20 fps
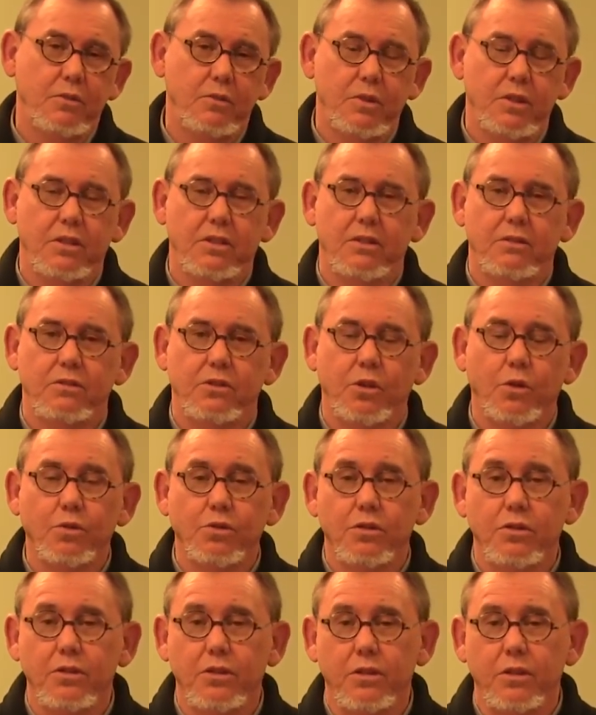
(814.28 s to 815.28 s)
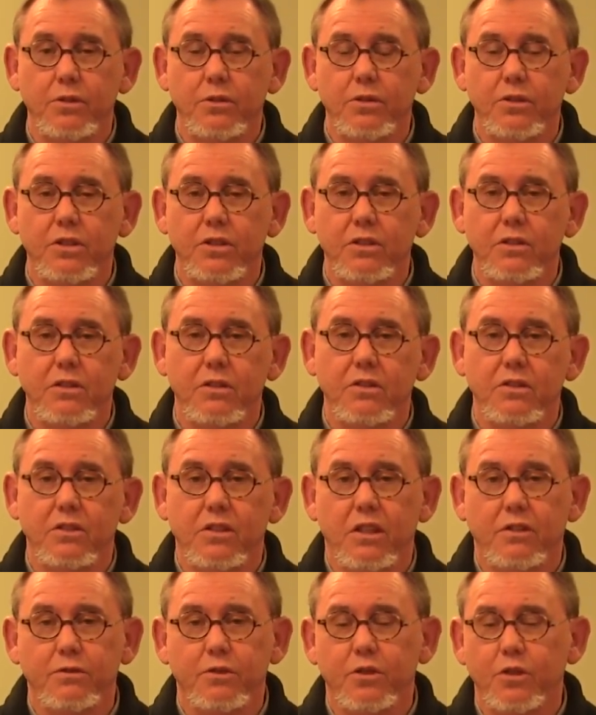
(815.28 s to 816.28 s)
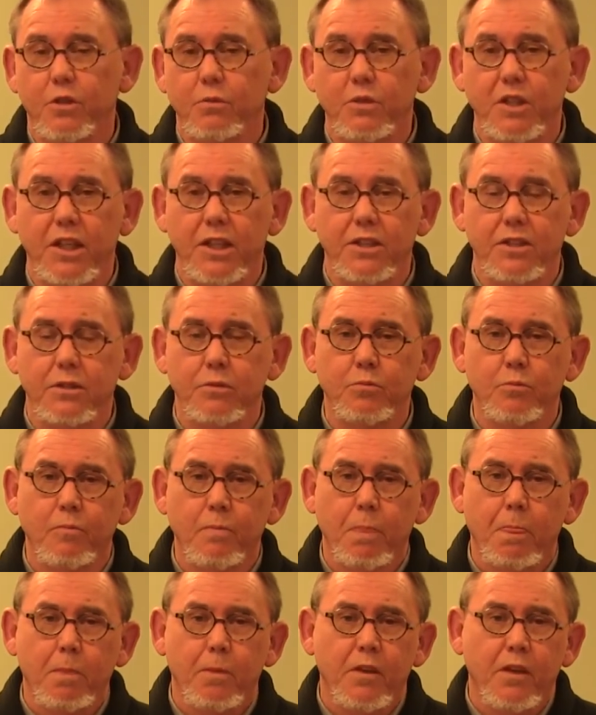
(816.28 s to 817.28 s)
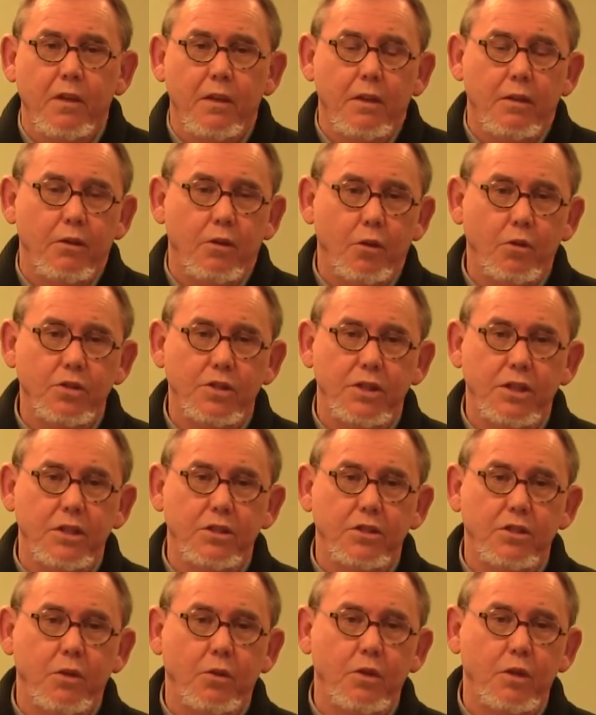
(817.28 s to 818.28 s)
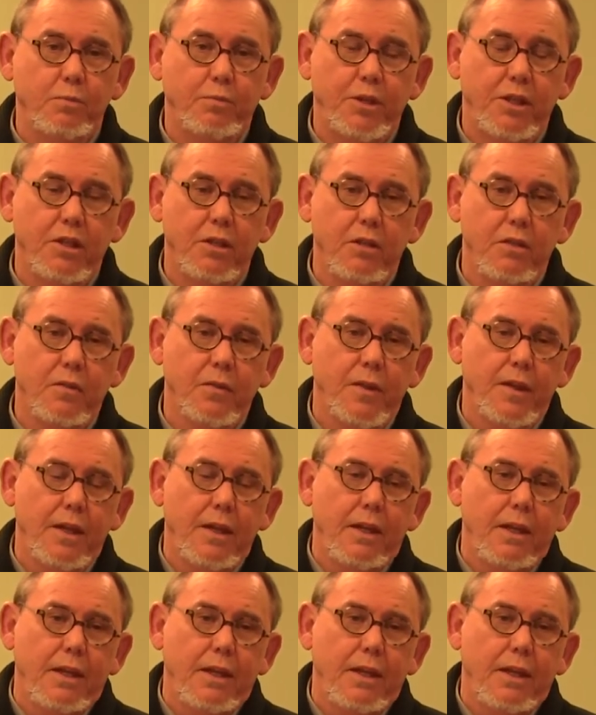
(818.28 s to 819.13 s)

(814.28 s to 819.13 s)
with social inclusion, self-determination, those things don't appear.